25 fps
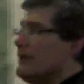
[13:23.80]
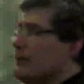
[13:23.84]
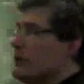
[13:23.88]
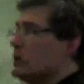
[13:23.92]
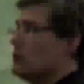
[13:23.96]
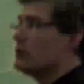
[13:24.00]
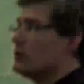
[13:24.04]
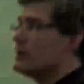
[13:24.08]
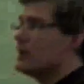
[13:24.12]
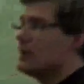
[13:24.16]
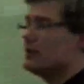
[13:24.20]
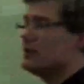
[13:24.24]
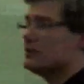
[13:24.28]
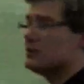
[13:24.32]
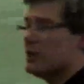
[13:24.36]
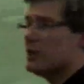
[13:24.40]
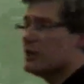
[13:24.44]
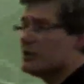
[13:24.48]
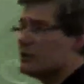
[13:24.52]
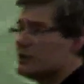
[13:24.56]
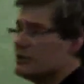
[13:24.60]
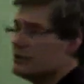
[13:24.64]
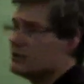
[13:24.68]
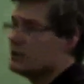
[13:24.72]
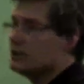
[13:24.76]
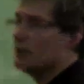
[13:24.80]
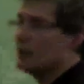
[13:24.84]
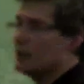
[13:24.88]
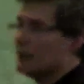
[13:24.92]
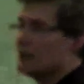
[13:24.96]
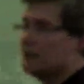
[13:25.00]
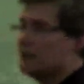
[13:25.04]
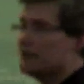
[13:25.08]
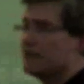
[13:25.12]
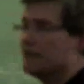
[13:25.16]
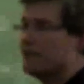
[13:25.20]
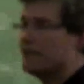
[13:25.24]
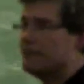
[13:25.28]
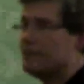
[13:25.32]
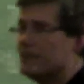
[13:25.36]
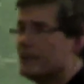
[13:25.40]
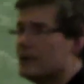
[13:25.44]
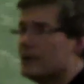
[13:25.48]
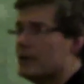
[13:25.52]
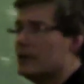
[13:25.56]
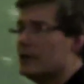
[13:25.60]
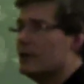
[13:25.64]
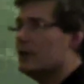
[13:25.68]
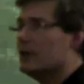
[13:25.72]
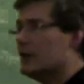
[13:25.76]
If you look at insertion sort,
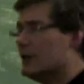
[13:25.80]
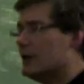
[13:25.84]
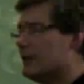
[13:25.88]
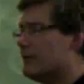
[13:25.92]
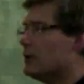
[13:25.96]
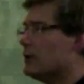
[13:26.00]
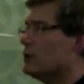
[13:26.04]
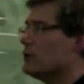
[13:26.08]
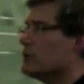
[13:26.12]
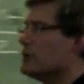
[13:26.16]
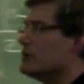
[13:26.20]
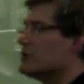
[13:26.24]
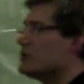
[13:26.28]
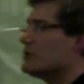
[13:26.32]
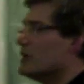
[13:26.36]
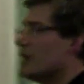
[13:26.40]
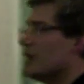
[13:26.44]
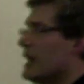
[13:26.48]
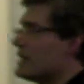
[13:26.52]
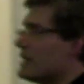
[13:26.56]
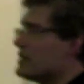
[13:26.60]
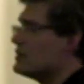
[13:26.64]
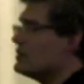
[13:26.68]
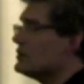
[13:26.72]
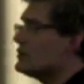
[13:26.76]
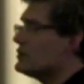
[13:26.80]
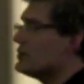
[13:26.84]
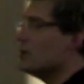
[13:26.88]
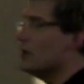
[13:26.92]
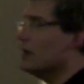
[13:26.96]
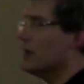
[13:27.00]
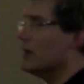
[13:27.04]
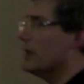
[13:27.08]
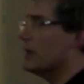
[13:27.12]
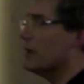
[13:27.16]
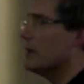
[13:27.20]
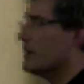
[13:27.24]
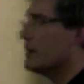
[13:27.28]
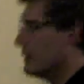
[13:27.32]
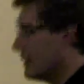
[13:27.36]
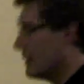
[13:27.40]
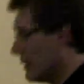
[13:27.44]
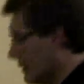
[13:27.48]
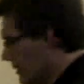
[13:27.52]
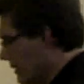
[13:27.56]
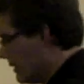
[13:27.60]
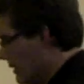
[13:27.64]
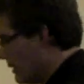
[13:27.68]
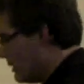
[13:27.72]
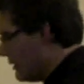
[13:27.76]
if you look at selection sort,
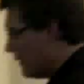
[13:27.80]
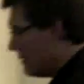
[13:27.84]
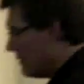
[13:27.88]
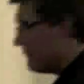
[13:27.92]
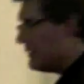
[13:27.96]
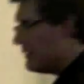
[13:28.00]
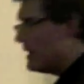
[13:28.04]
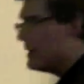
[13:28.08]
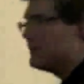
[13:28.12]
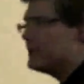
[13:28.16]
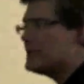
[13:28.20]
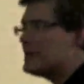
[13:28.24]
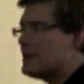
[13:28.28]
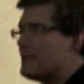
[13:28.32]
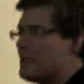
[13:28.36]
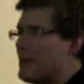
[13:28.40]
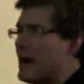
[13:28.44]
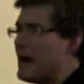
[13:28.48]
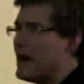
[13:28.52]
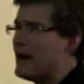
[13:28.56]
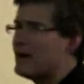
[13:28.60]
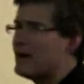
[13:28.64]
every